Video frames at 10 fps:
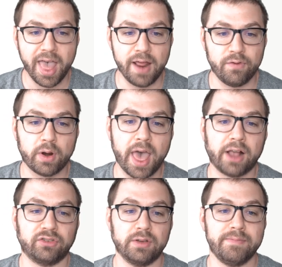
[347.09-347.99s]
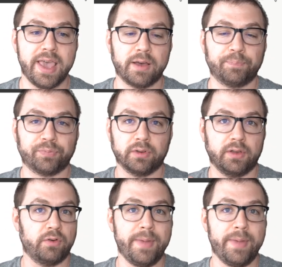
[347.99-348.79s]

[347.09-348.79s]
And if you want to actually make, if you're